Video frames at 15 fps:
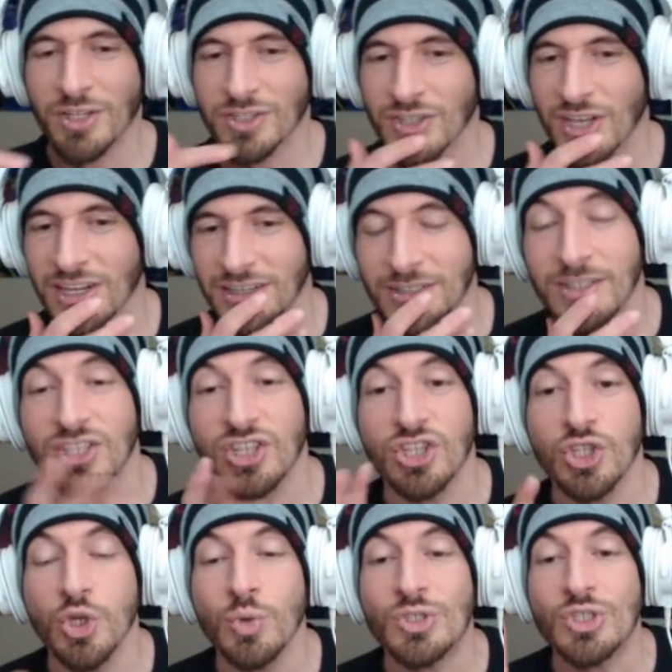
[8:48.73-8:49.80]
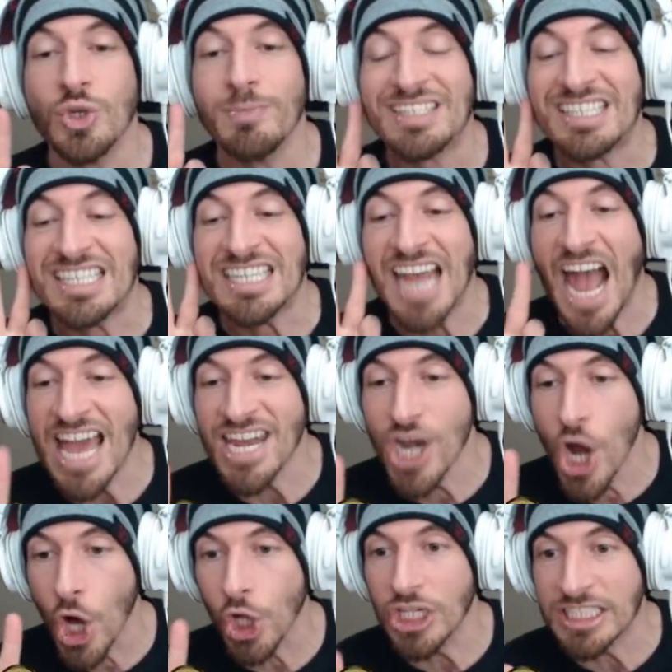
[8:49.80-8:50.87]
like the YouTube
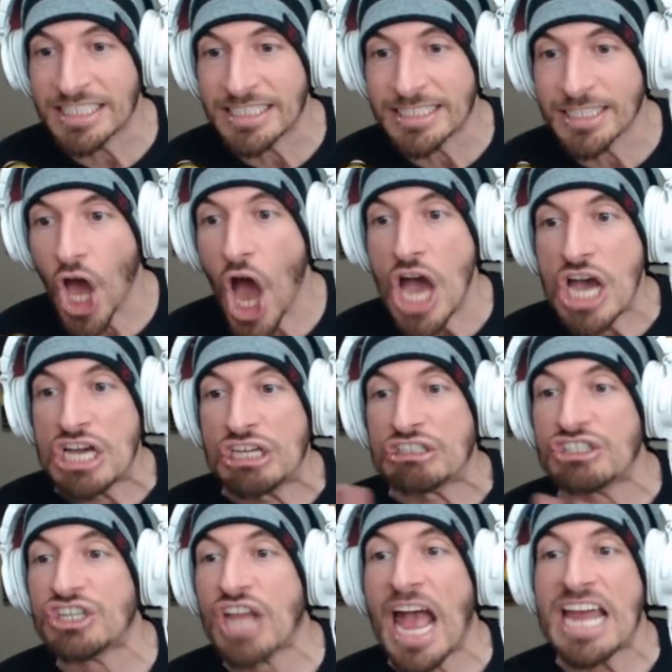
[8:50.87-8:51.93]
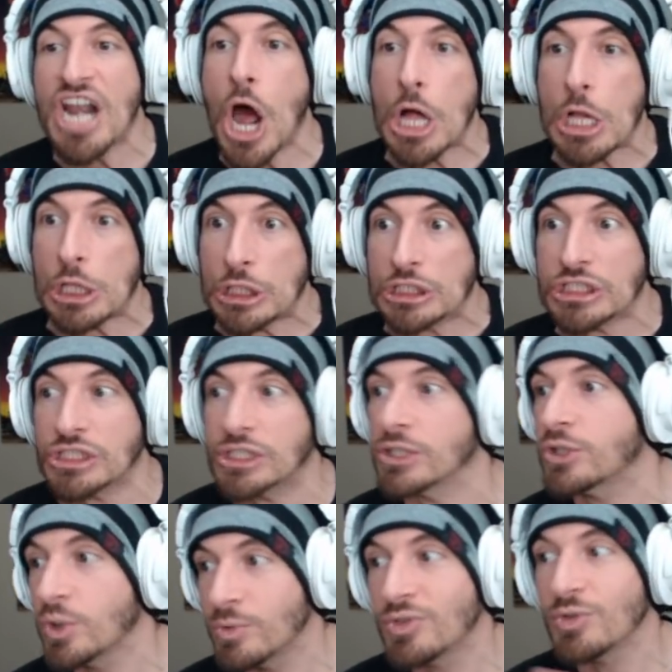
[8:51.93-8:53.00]
channels channels,
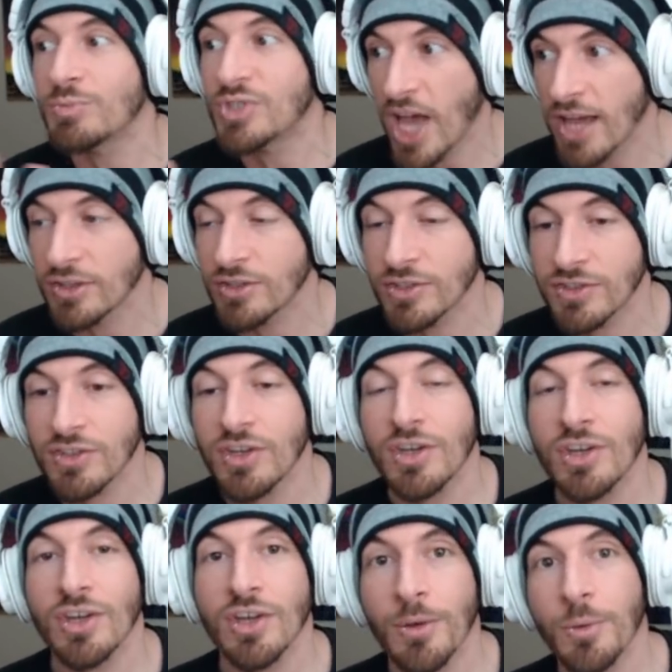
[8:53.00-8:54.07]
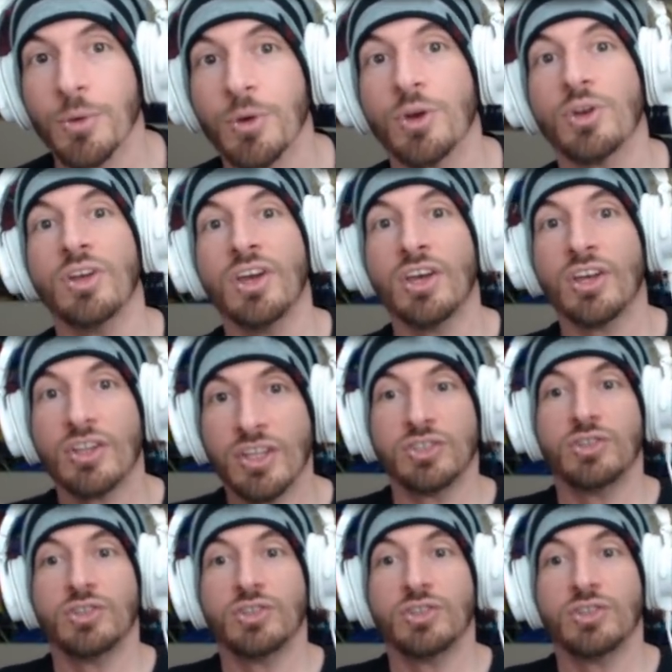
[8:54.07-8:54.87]
the YouTube channels could like do